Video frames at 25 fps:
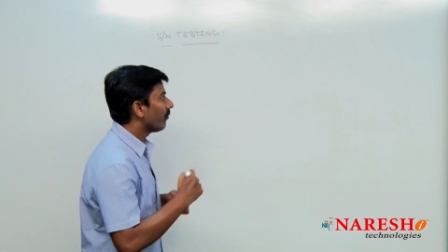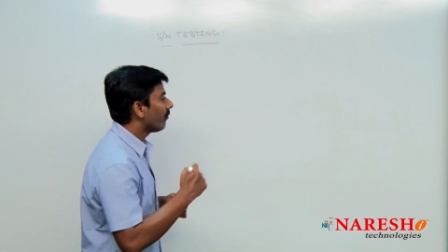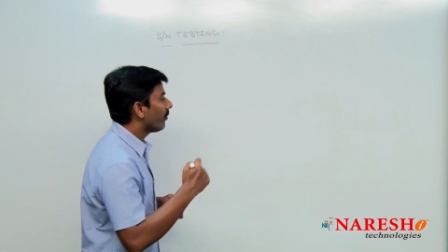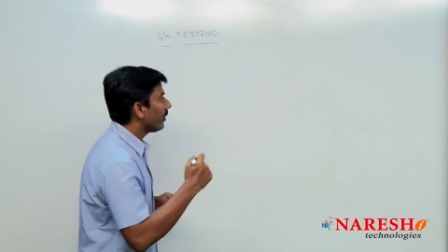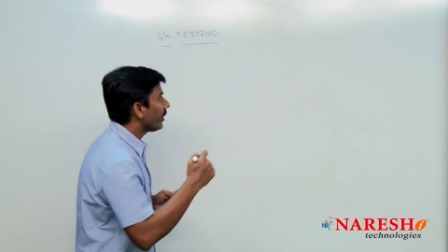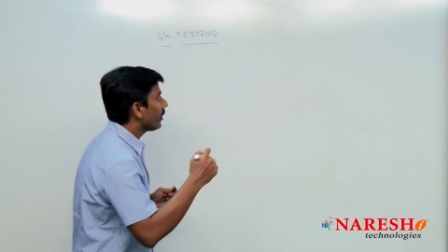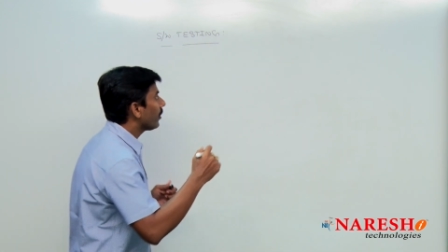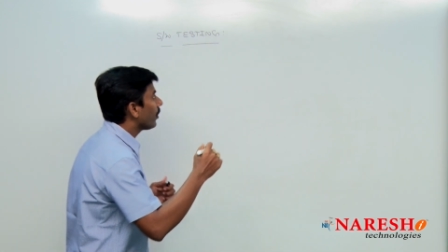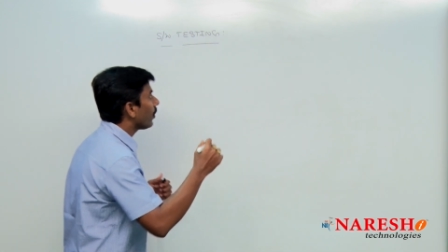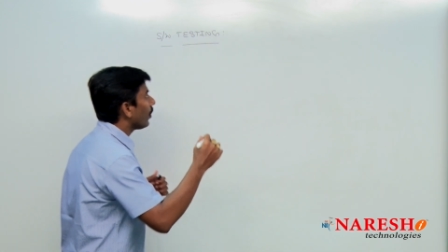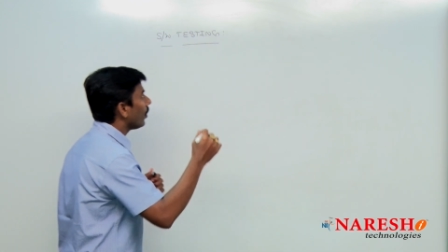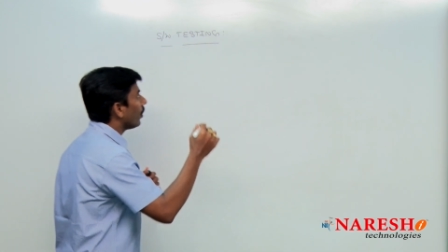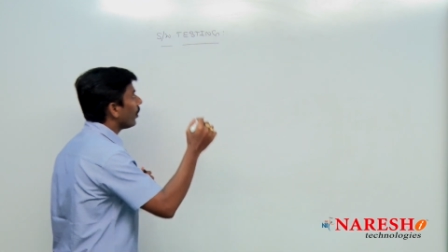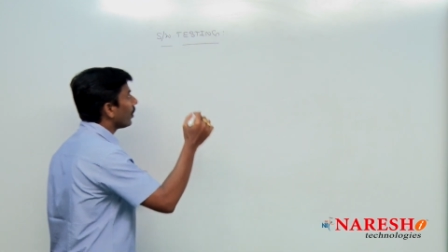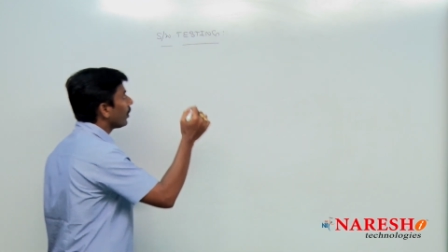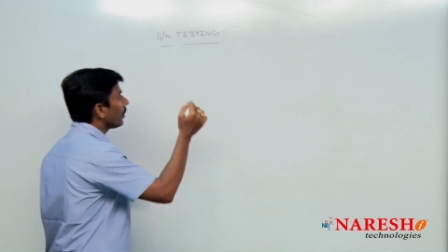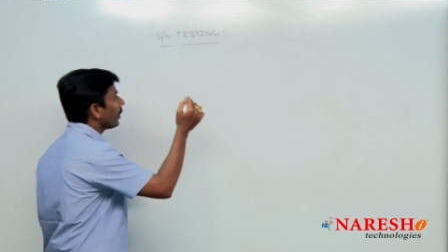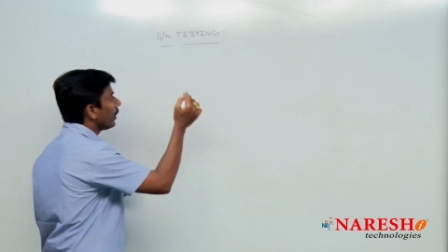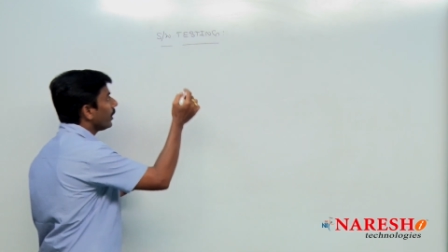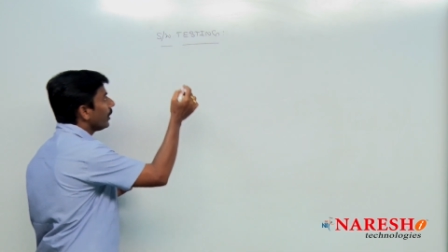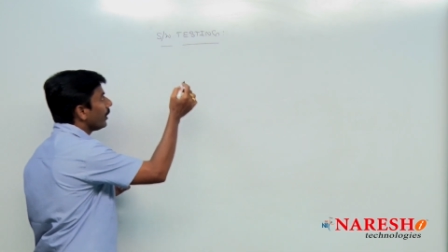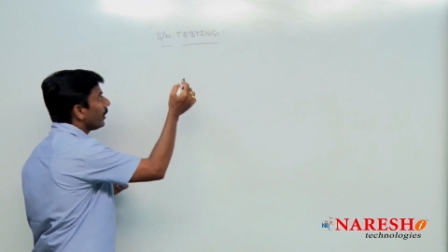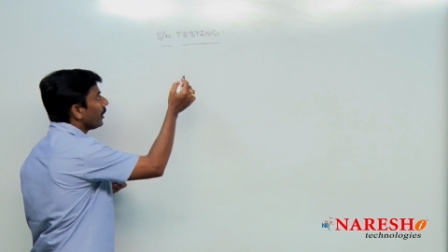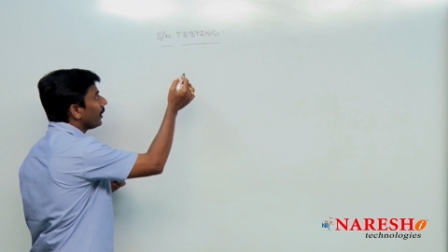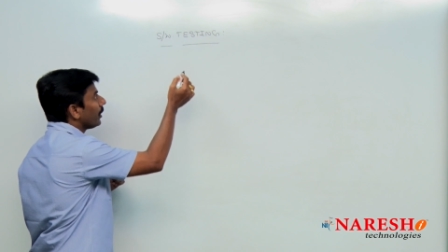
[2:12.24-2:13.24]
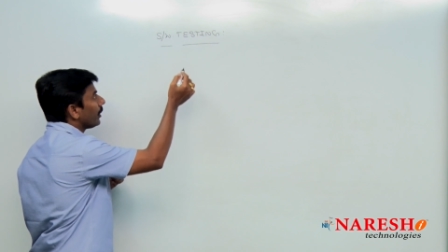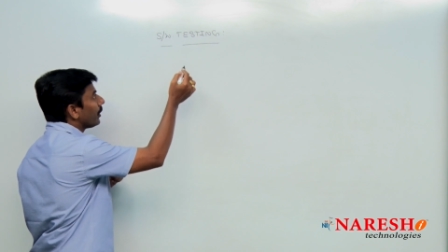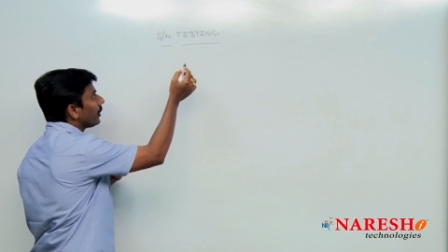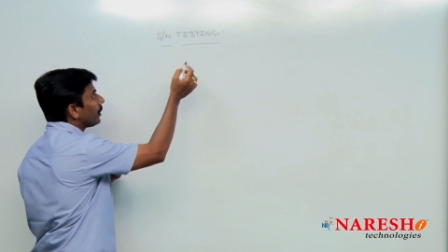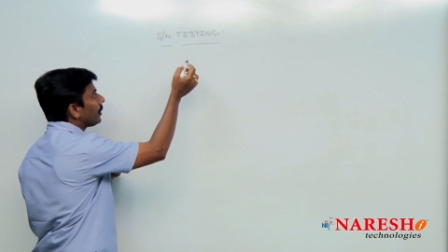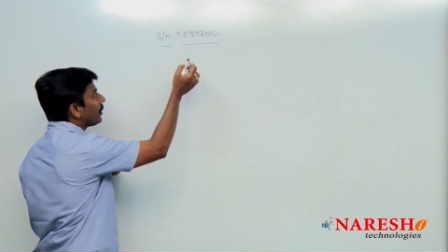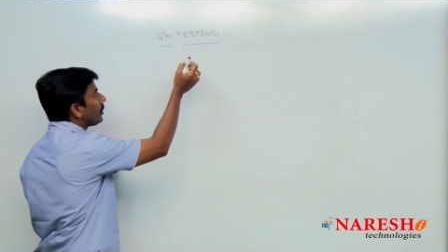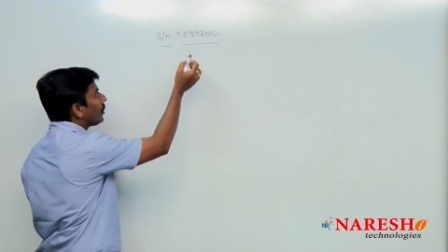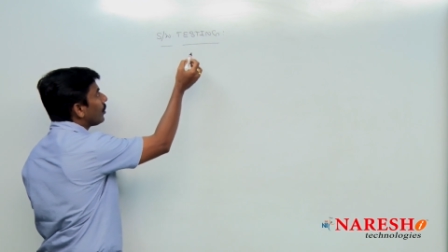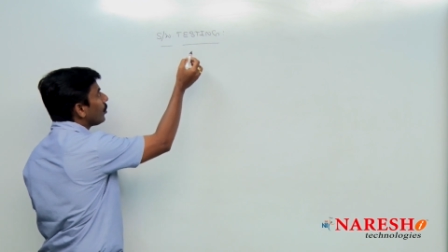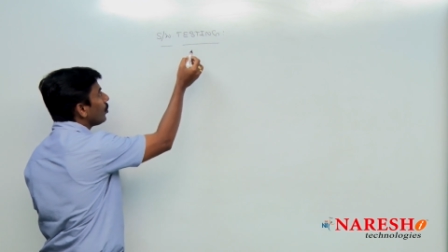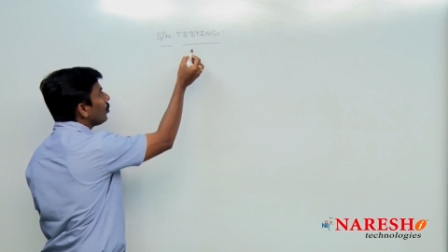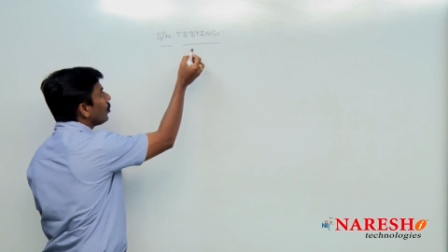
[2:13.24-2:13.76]
we got
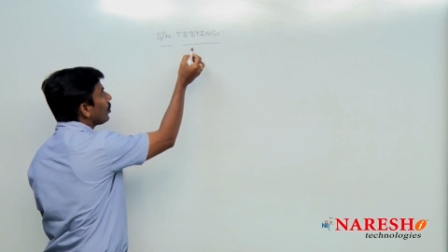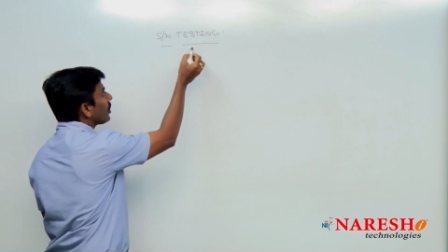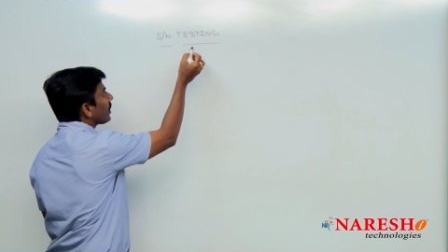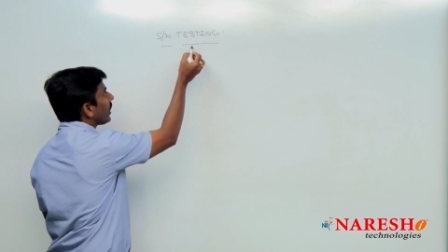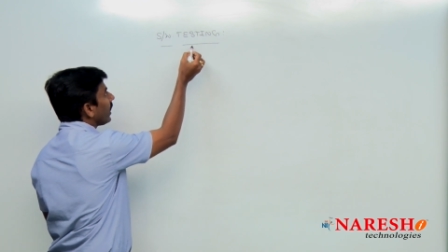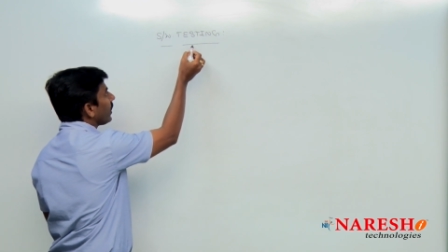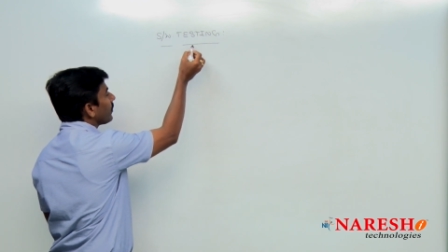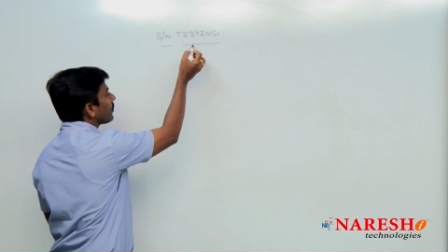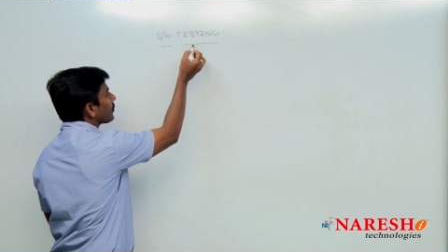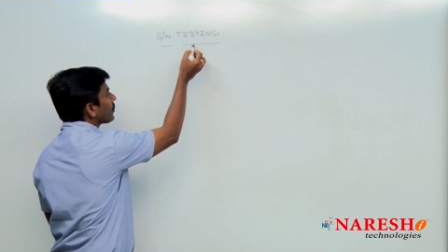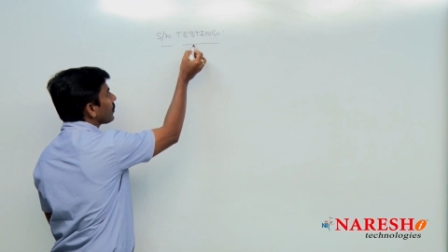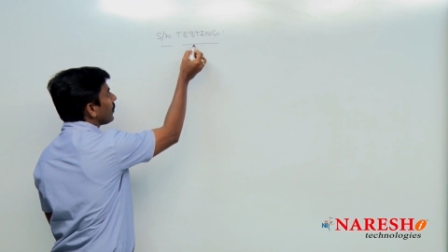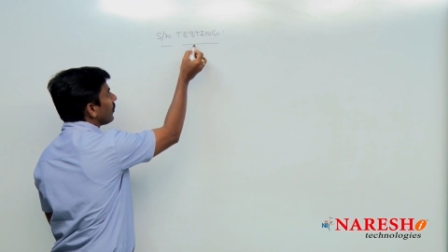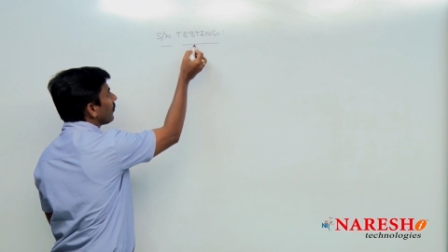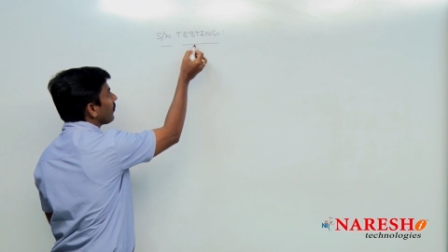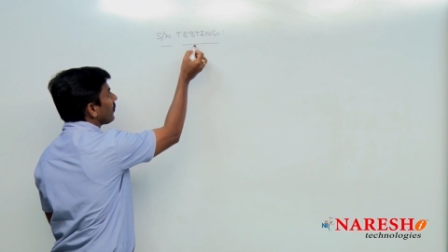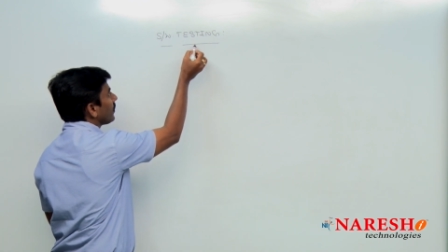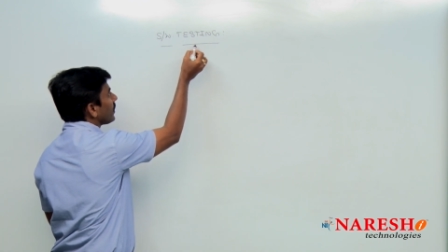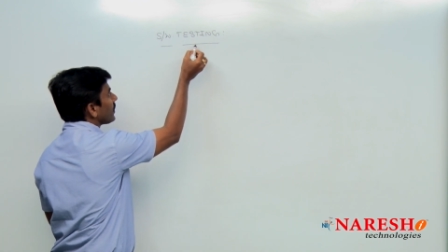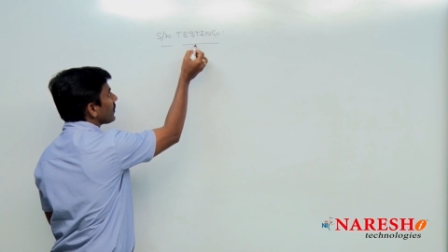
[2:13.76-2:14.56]
two types of